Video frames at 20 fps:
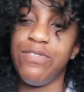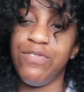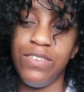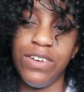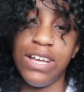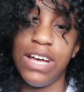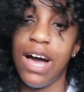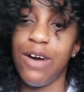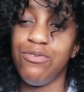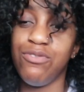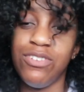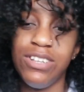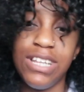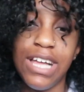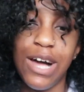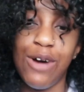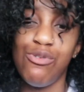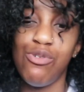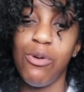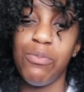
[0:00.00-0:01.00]
I feel
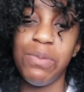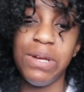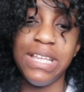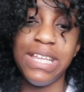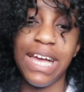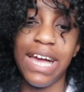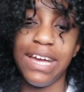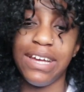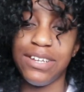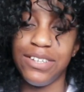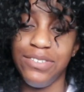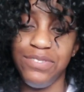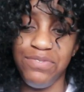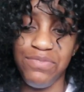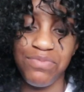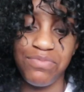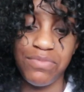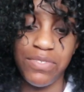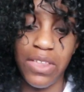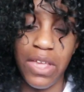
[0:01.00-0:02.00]
like I won't be like,
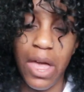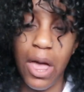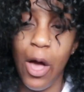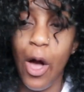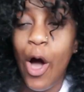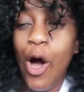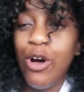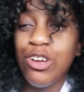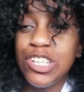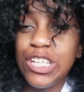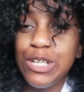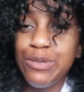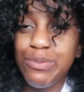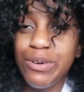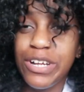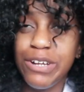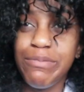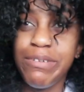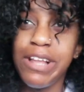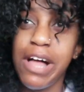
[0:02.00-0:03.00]
oh, she's
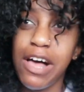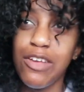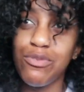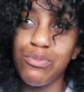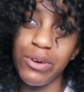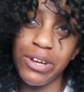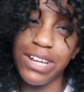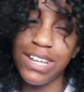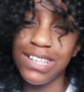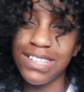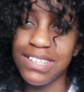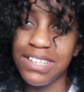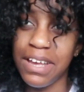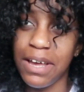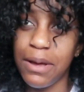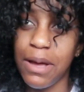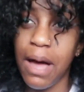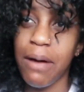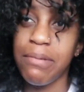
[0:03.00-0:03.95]
pretty, Milan's pretty, isn't that?